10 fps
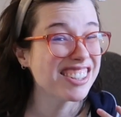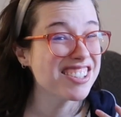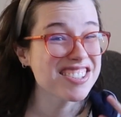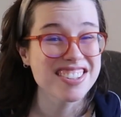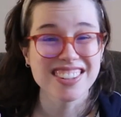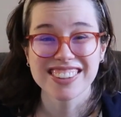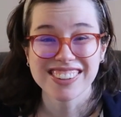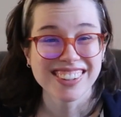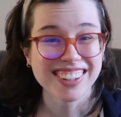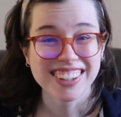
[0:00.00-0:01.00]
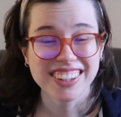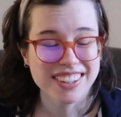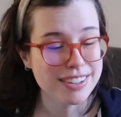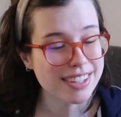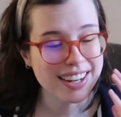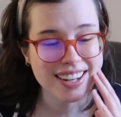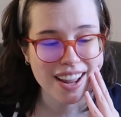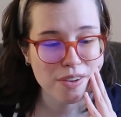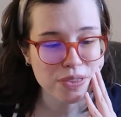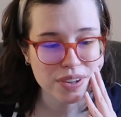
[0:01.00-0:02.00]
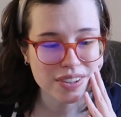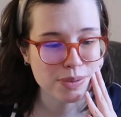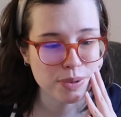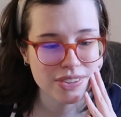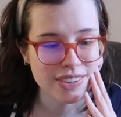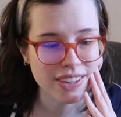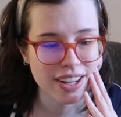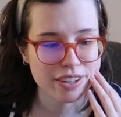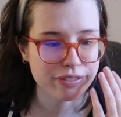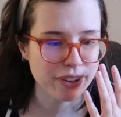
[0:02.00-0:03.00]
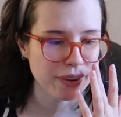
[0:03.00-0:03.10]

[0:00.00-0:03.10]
Just getting it out there, experiencing life.